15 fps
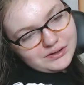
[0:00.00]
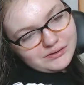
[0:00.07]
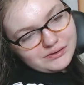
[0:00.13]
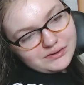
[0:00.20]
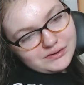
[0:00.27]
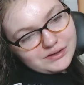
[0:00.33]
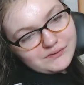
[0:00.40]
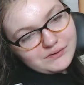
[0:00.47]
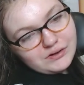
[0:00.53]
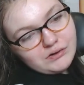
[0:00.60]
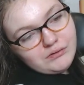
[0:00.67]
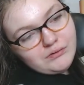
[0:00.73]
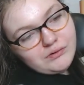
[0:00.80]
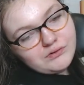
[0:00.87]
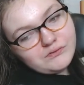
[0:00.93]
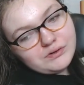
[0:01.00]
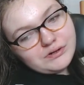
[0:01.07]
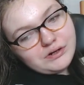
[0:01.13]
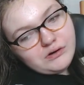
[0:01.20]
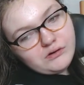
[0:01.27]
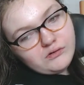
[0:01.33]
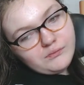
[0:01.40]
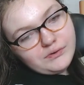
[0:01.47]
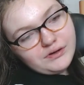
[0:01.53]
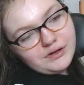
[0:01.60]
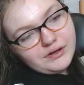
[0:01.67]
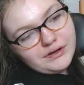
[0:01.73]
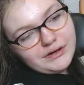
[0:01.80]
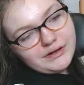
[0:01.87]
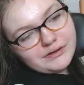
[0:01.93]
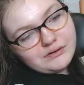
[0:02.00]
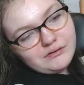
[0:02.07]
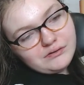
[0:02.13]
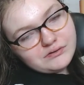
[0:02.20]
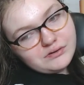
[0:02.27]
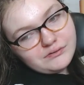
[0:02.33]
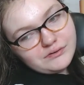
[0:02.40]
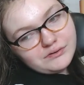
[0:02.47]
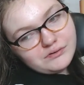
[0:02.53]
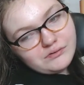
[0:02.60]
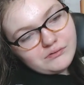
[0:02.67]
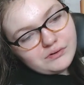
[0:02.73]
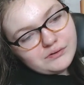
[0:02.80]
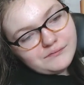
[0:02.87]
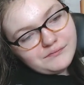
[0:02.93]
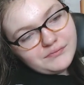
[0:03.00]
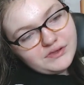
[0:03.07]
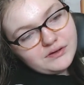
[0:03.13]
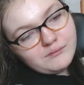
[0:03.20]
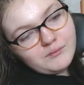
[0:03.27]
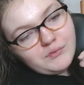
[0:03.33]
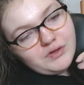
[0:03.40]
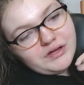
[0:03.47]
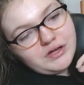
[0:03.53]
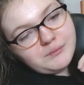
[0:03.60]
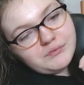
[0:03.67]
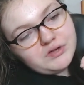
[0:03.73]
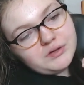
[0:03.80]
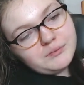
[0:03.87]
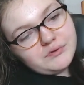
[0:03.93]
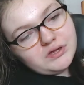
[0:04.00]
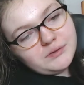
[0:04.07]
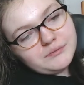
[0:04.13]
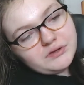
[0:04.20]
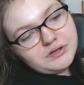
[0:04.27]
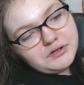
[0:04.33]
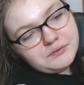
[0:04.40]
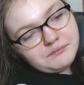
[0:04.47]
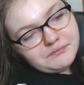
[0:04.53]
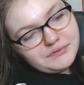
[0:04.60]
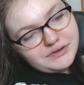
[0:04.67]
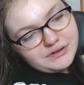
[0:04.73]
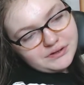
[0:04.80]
Then they went all the way home and knocked on the door. Blam, blam, blam, blam.